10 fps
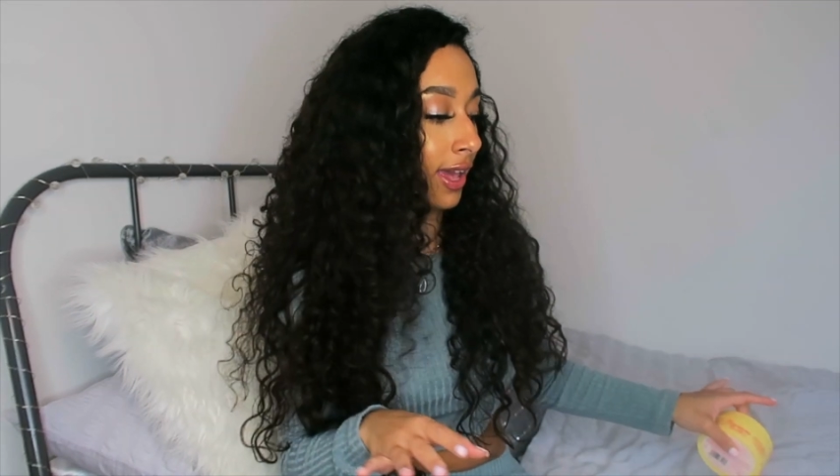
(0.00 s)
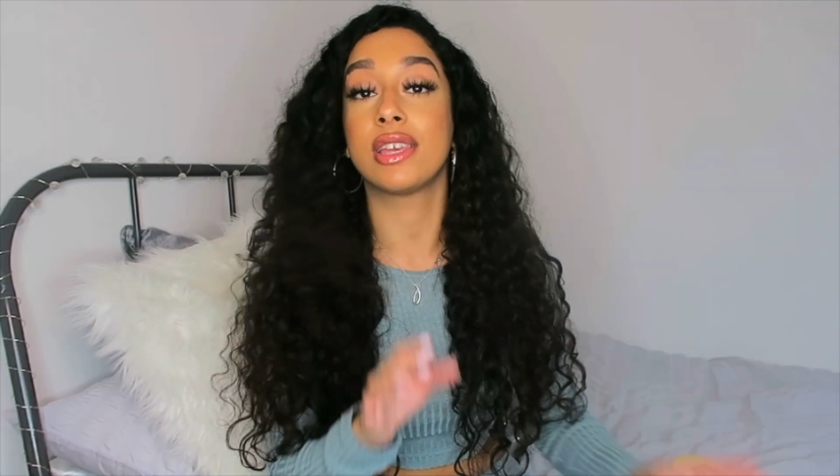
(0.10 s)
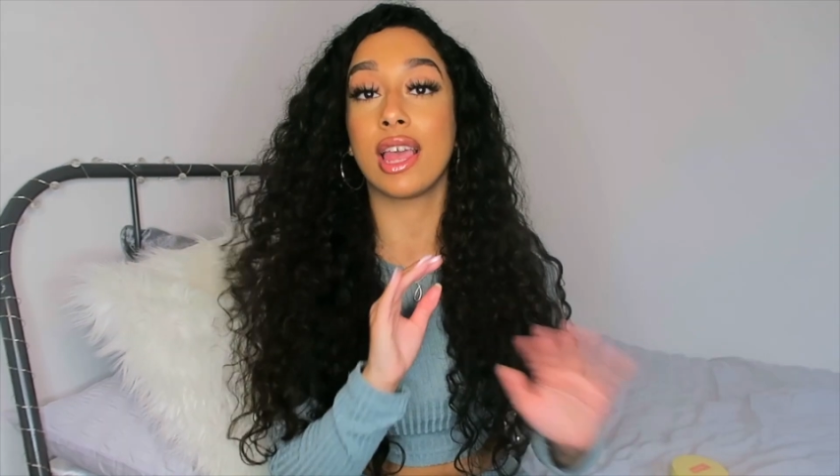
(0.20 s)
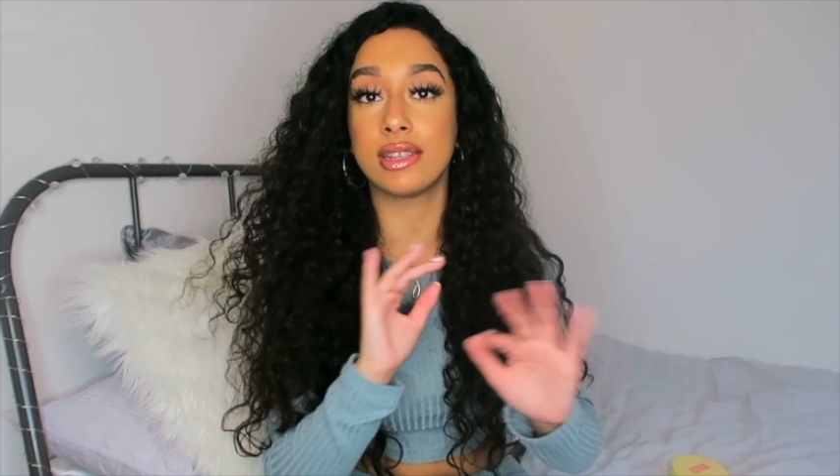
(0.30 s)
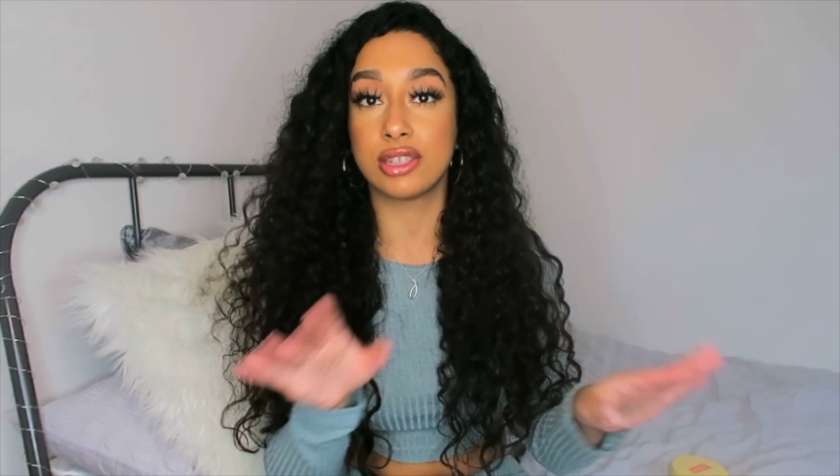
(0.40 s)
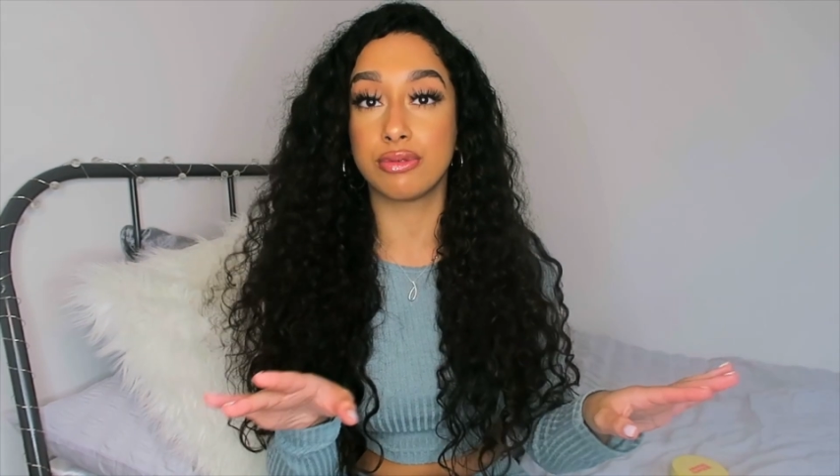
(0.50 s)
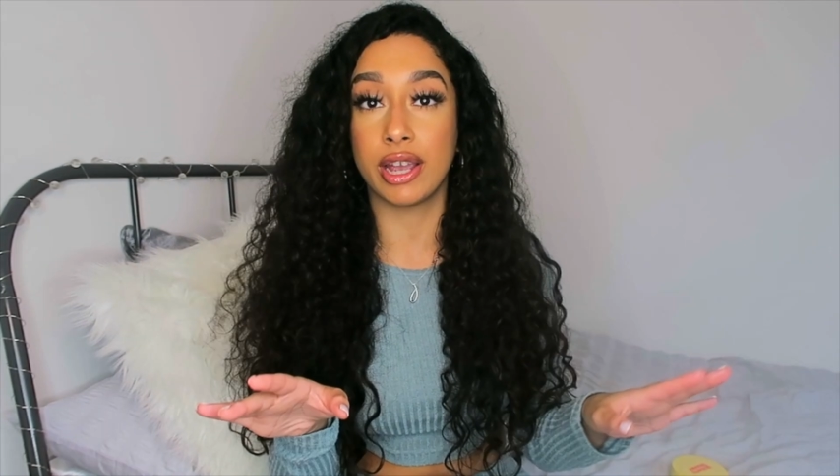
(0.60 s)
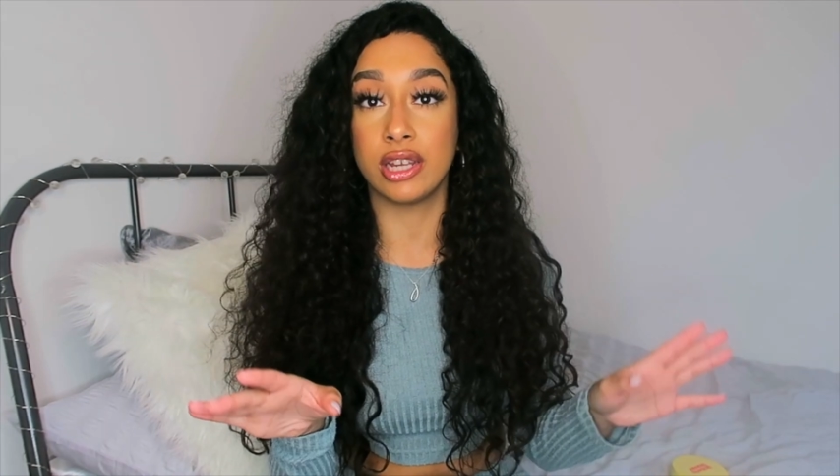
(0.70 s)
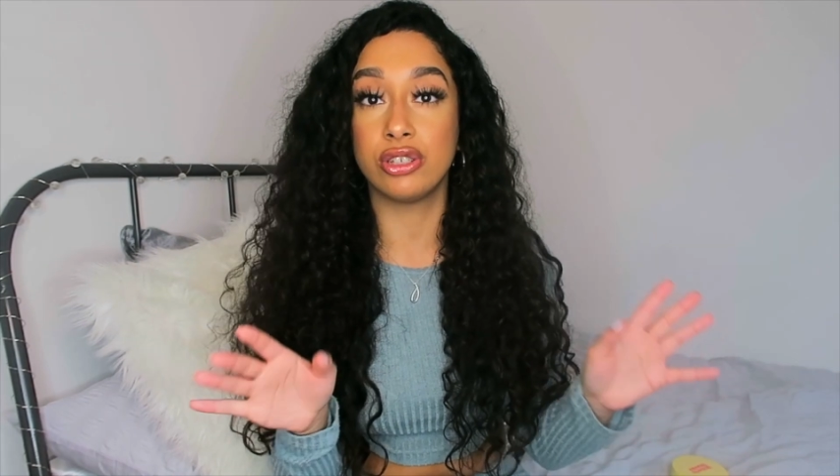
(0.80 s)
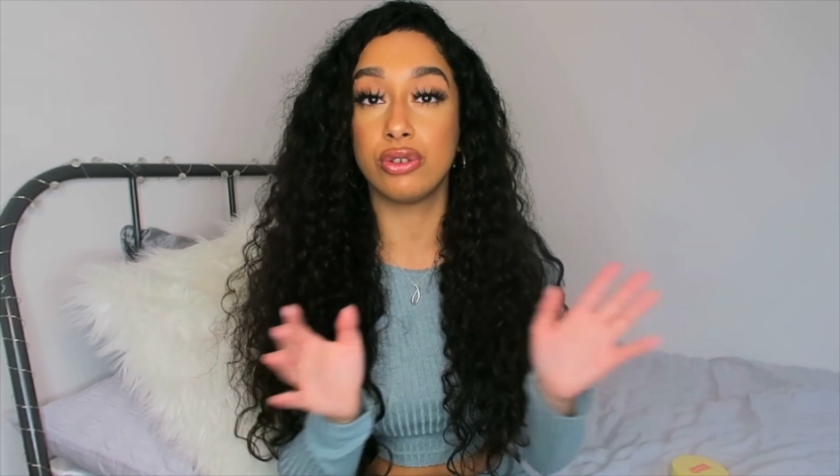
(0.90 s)
To get this
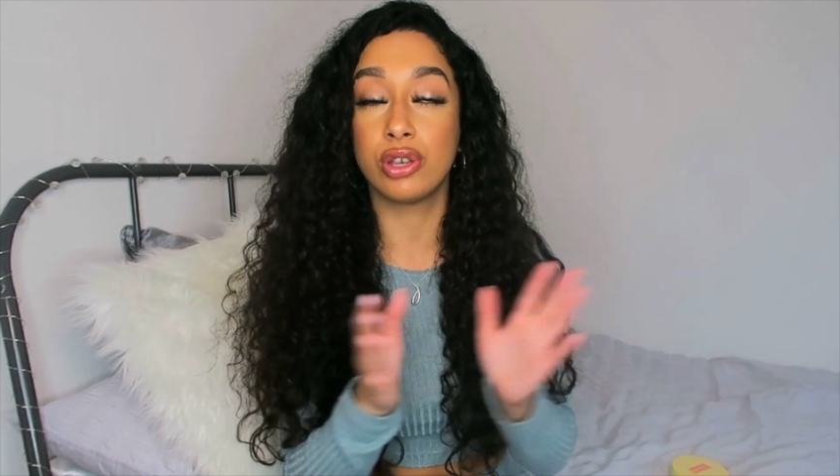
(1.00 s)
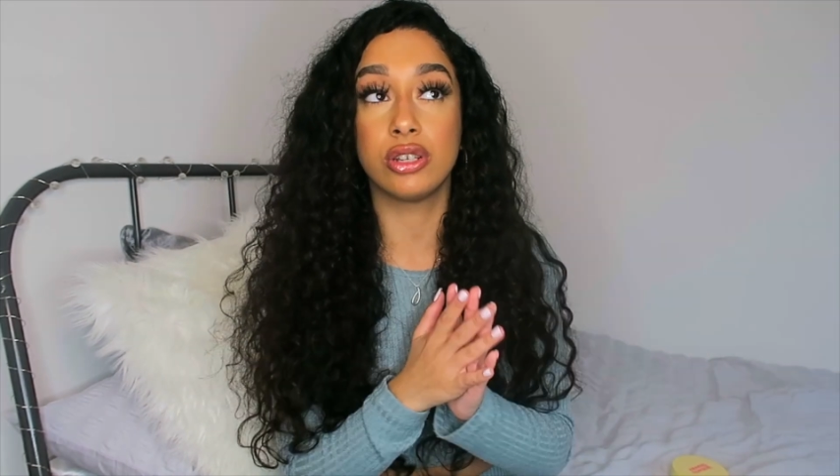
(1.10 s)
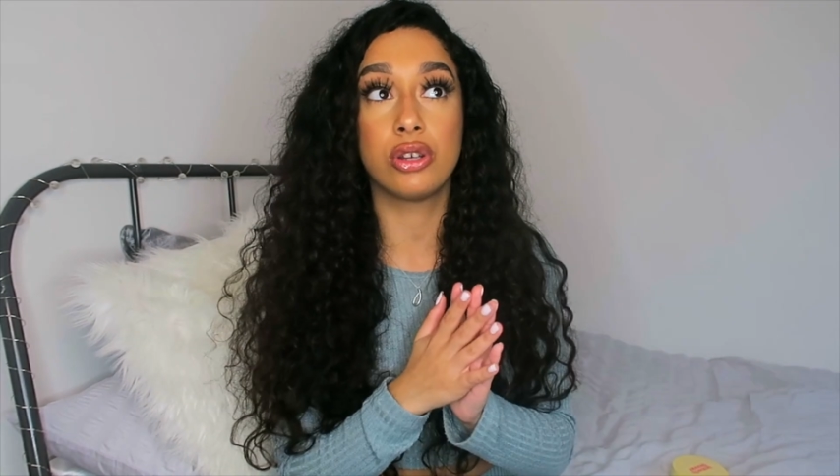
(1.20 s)
range, you can